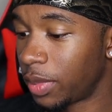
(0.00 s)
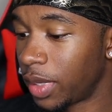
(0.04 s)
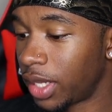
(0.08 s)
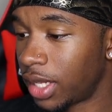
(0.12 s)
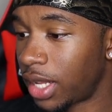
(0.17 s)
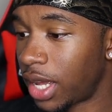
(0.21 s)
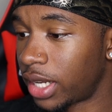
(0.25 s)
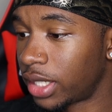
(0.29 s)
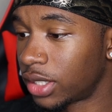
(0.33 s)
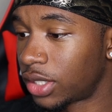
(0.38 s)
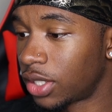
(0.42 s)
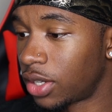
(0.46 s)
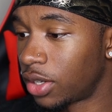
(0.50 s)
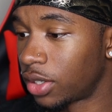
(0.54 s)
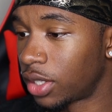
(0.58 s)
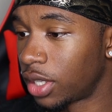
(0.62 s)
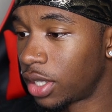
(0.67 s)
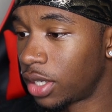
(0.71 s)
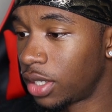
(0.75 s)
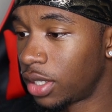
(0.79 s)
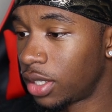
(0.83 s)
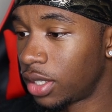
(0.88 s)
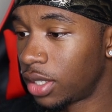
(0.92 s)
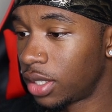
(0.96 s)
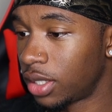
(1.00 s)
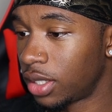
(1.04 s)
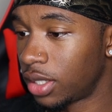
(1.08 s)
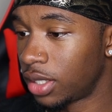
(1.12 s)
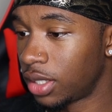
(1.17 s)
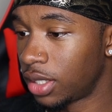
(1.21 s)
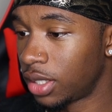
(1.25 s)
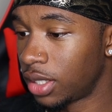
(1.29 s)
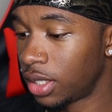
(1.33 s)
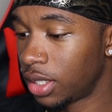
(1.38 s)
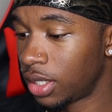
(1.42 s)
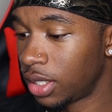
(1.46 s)
gonna be a lot of talking.
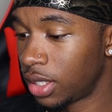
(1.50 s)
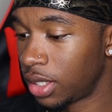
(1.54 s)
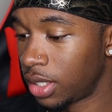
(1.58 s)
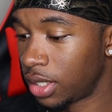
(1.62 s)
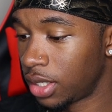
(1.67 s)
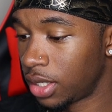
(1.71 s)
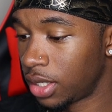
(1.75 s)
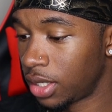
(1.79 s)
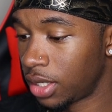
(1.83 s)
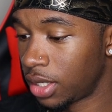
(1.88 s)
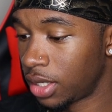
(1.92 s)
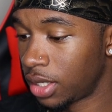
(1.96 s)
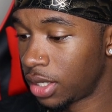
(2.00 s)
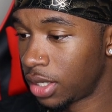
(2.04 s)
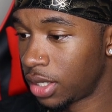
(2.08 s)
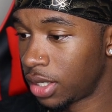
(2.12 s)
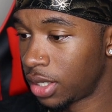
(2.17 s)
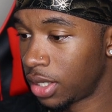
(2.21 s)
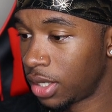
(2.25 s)
Okay, Asia.